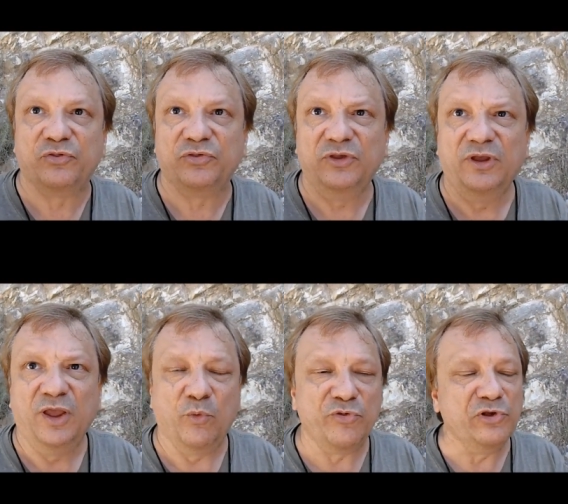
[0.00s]
So it
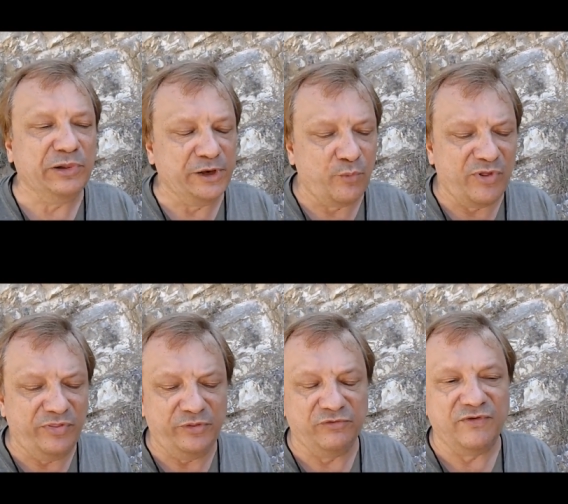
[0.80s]
wasn't clear
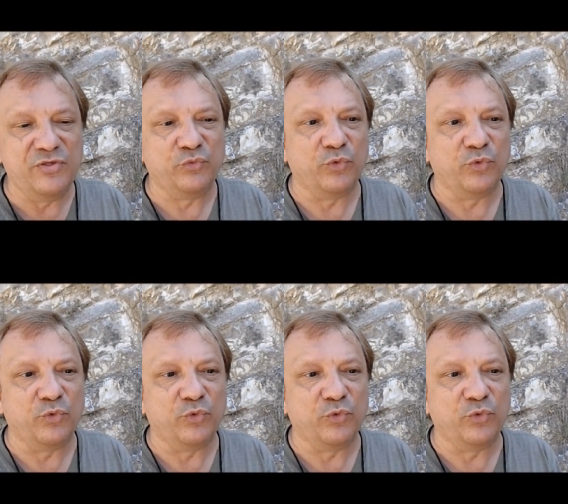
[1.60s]
whether these events